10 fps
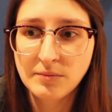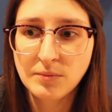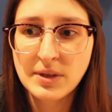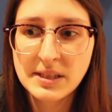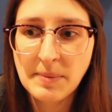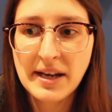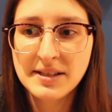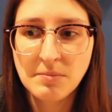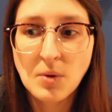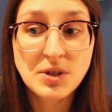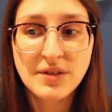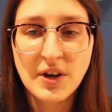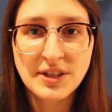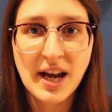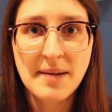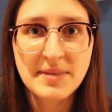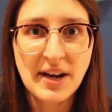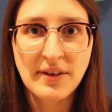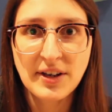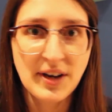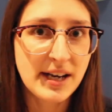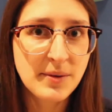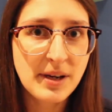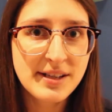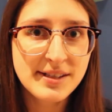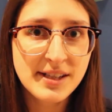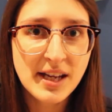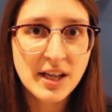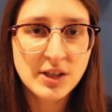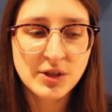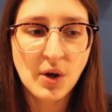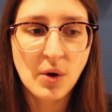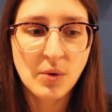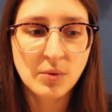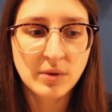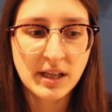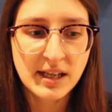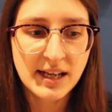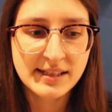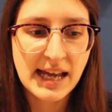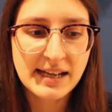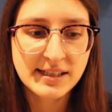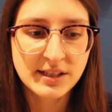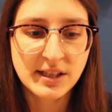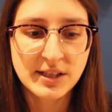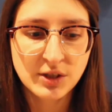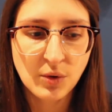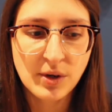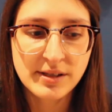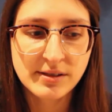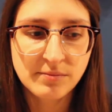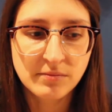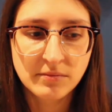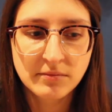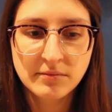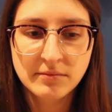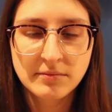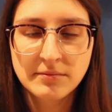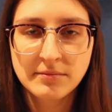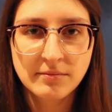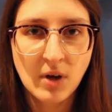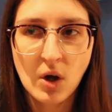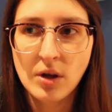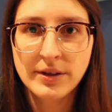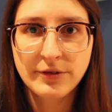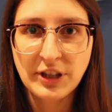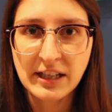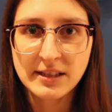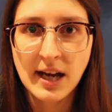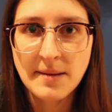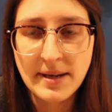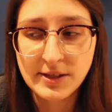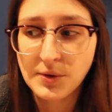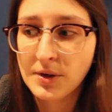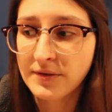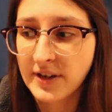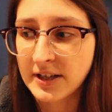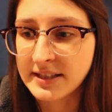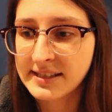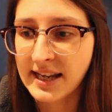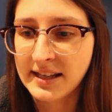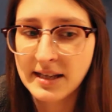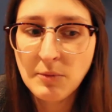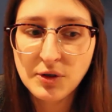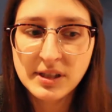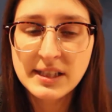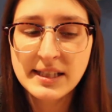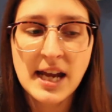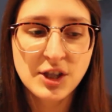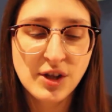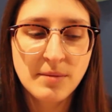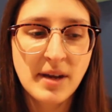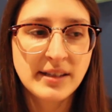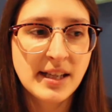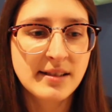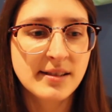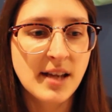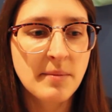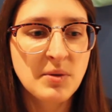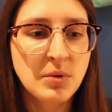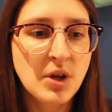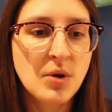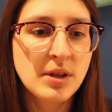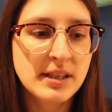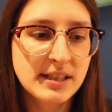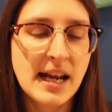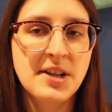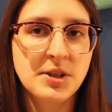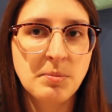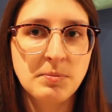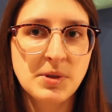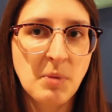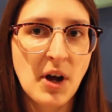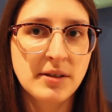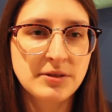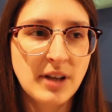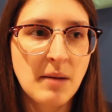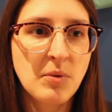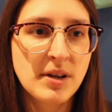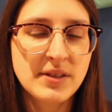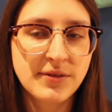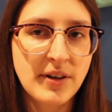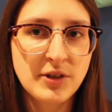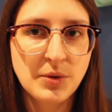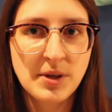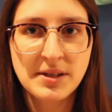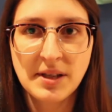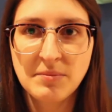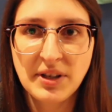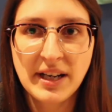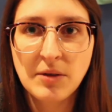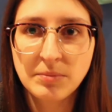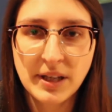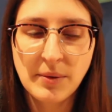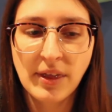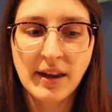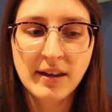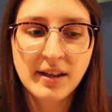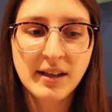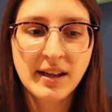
we spend most of our time down here anyways, so he has access to his toys all the freaking time, and so do the ferrets, and they mostly stash them, and then Simon will go to the stash spot, grab one of his favorite toys and bring it out and play with it,